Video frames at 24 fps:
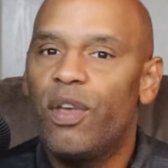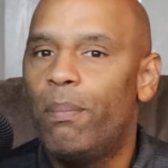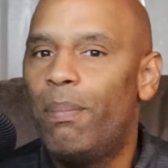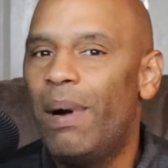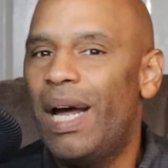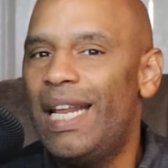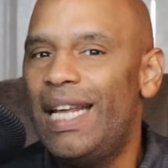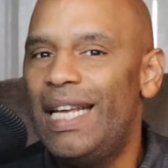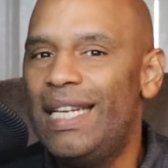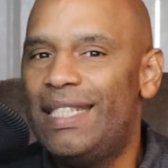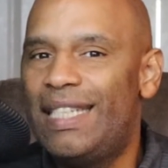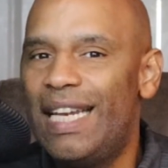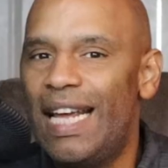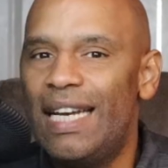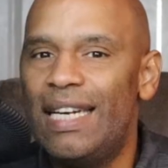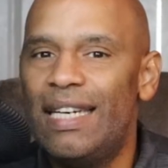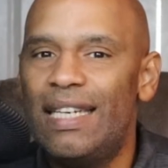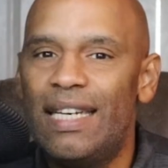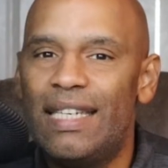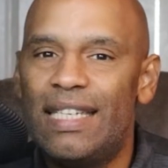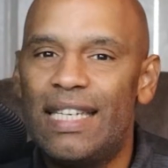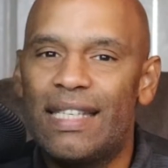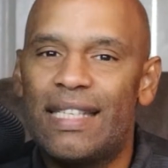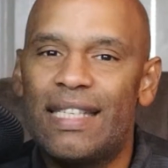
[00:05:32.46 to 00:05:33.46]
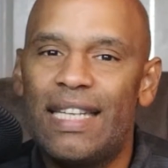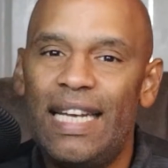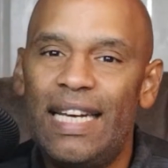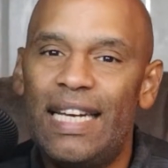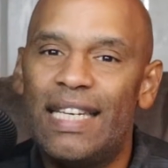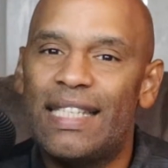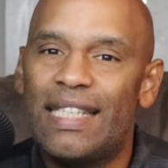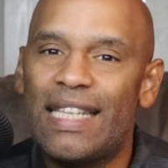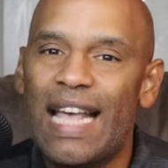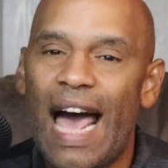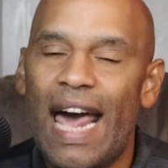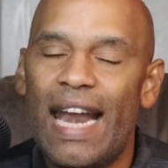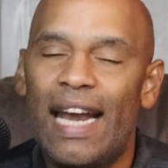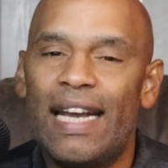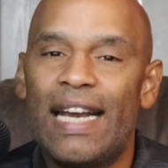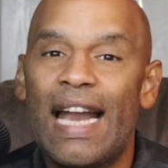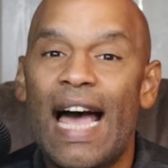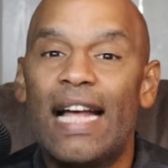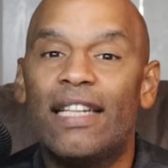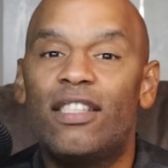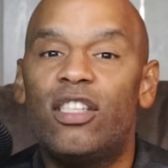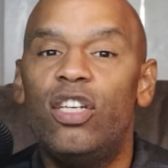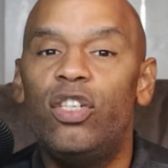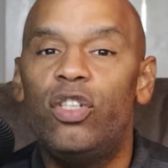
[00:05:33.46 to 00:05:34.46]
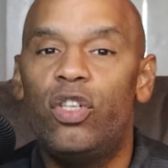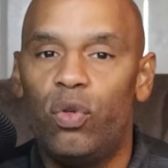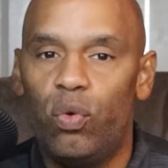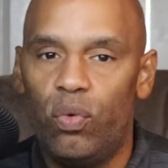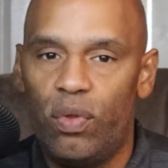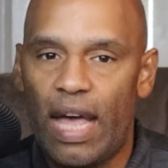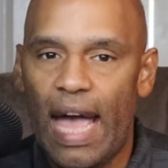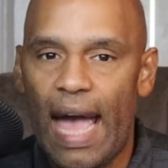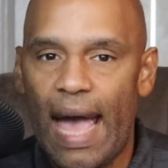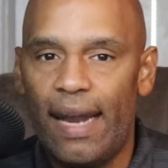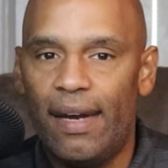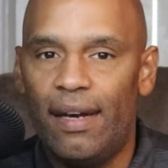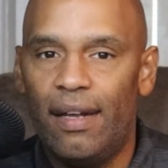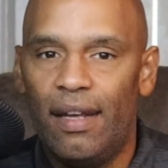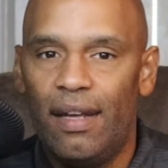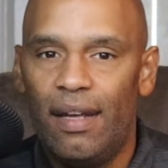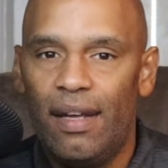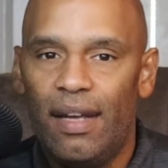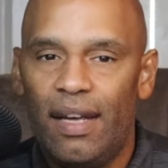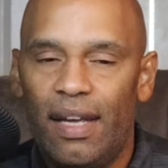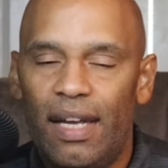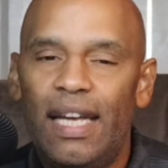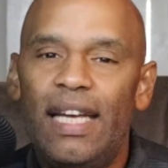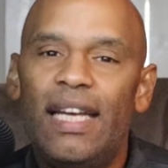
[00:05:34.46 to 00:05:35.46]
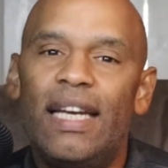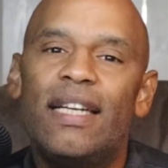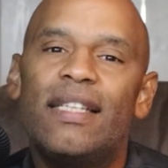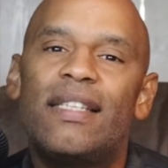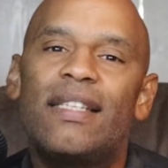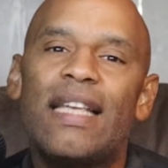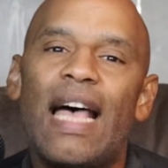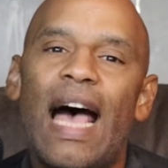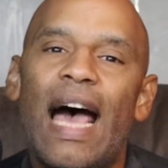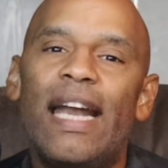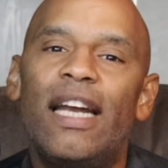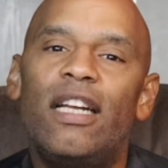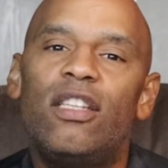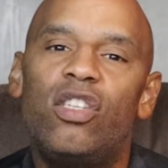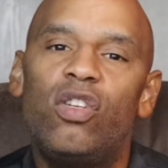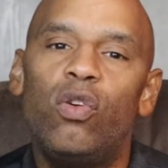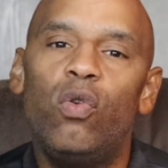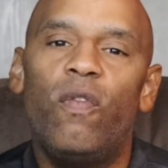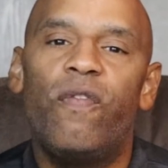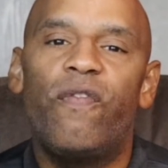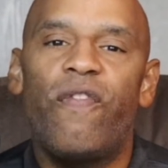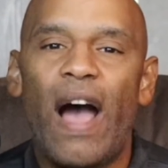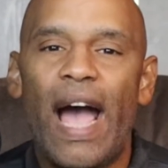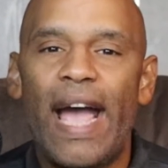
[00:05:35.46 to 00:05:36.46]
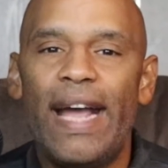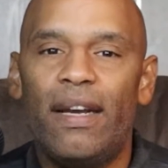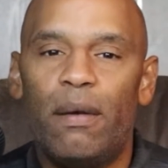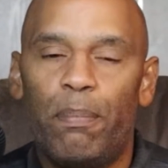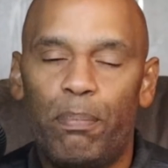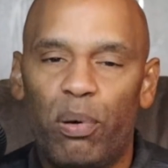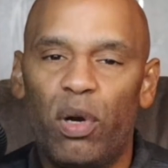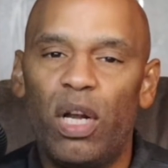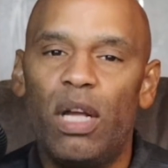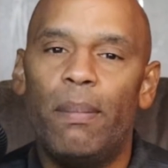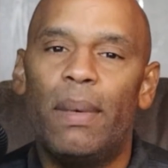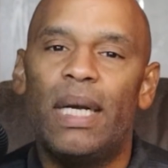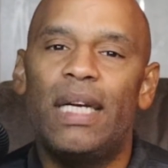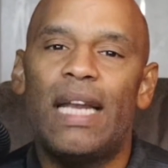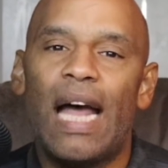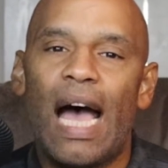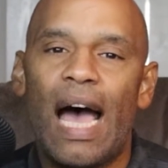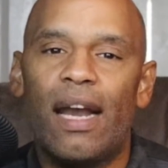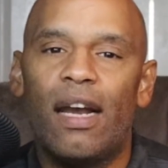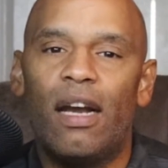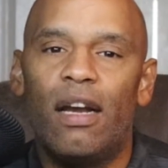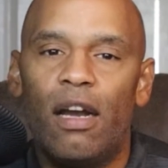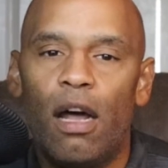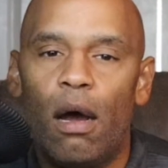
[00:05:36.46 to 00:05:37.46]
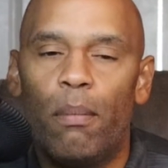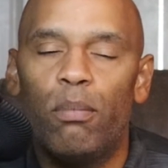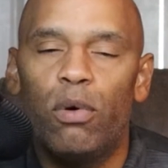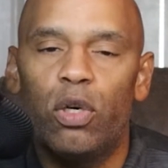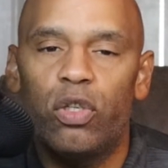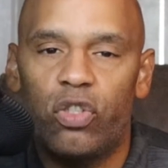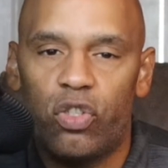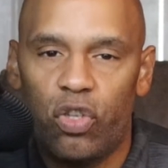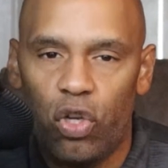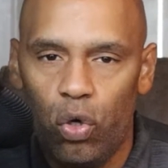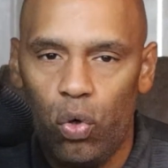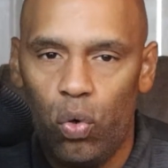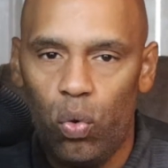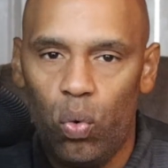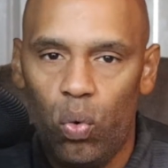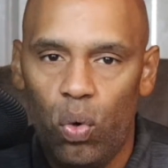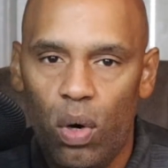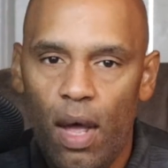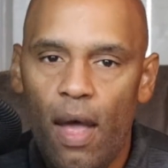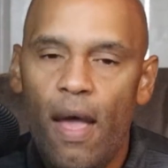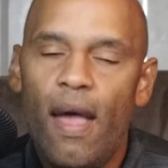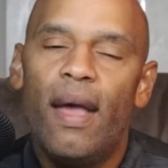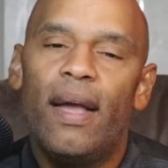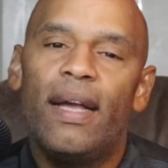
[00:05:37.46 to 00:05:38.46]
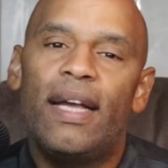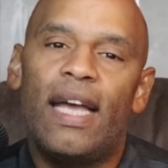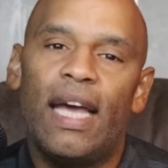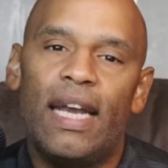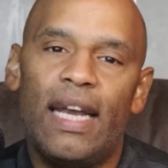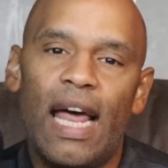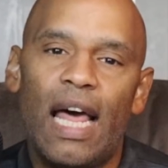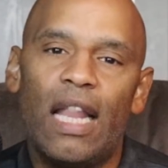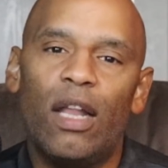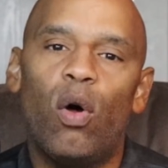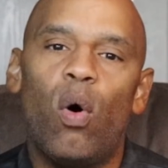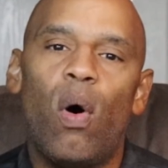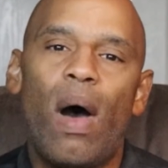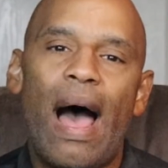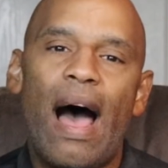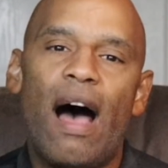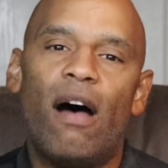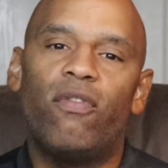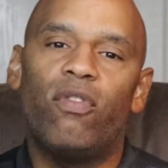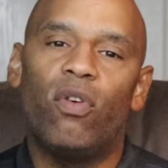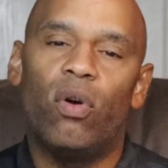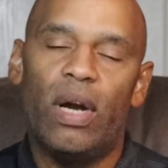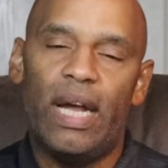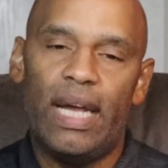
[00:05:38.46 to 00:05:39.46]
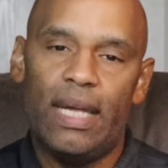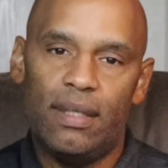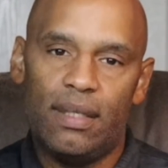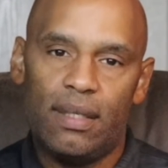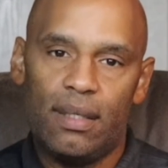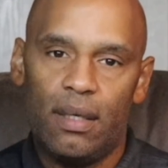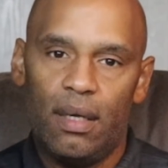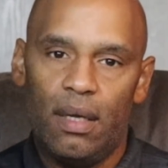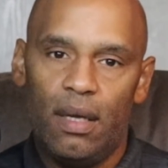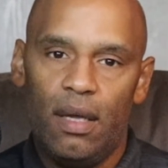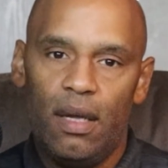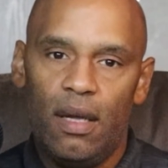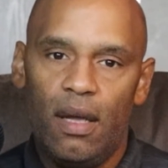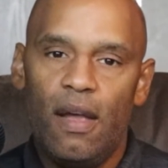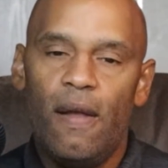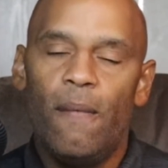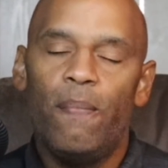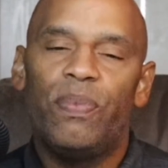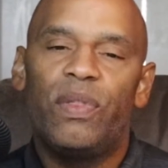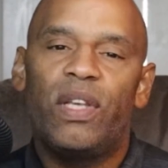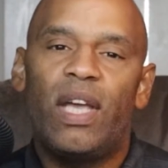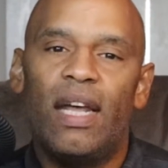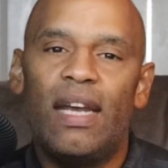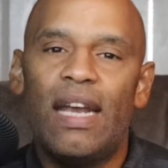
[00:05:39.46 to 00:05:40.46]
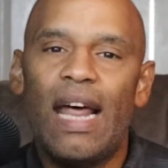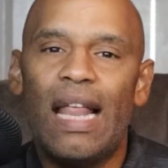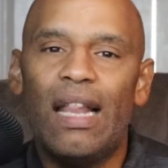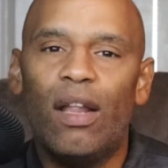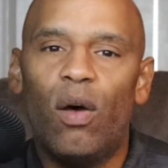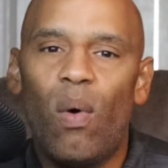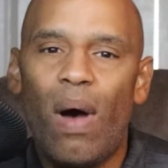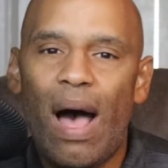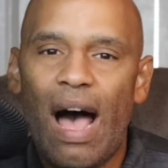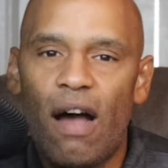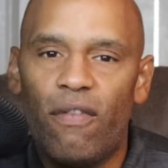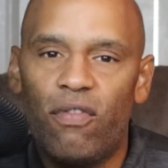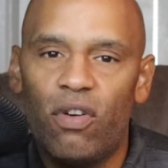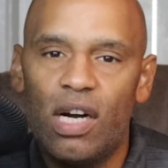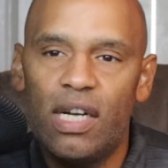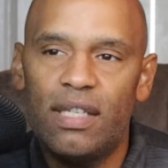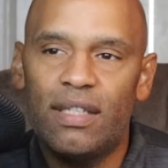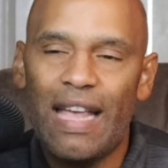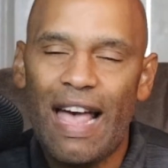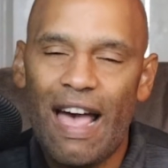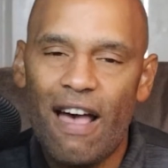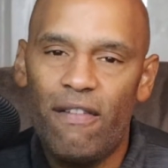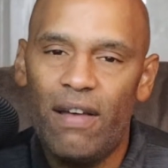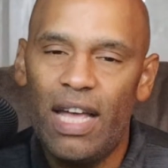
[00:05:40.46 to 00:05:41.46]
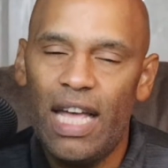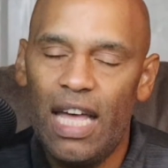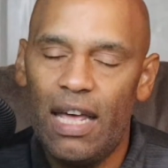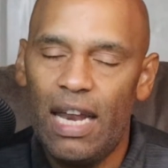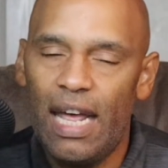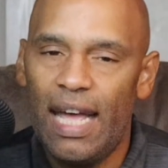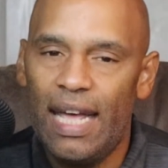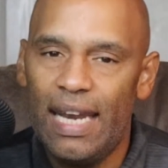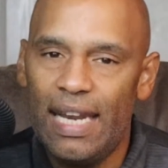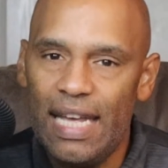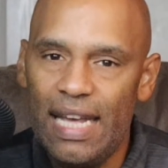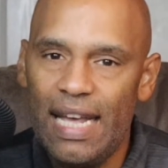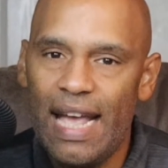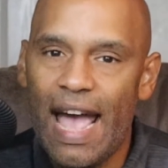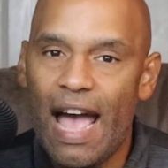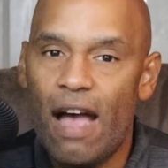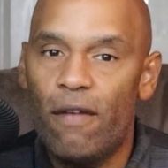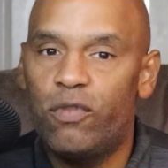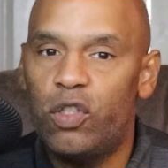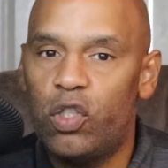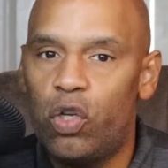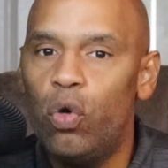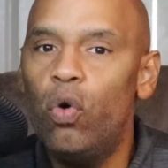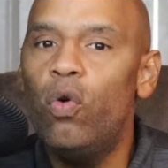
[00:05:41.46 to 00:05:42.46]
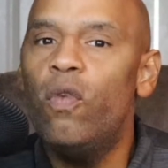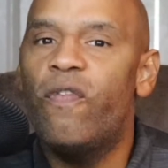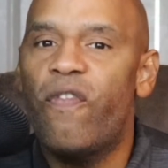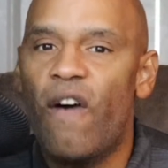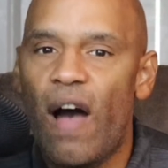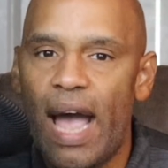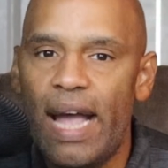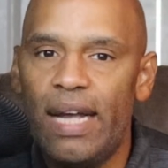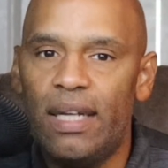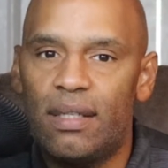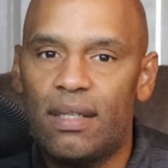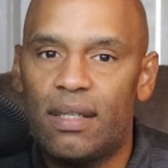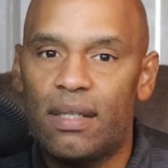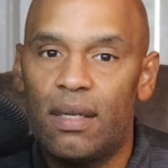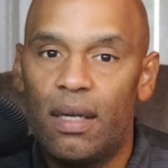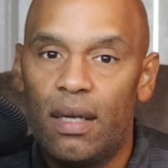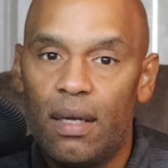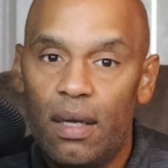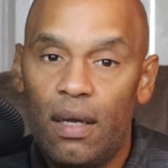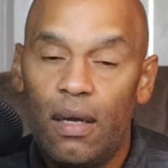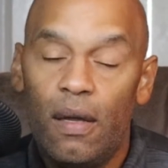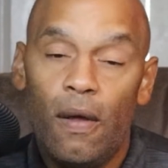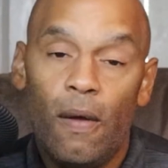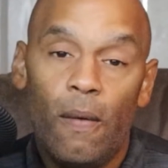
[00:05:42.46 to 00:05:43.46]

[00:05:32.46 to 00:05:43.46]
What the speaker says: But he didn't. He decided not to do that. He decided to fight prima donna number two, Canelo Alvarez. Canelo Alvarez have hit, and he have two fights.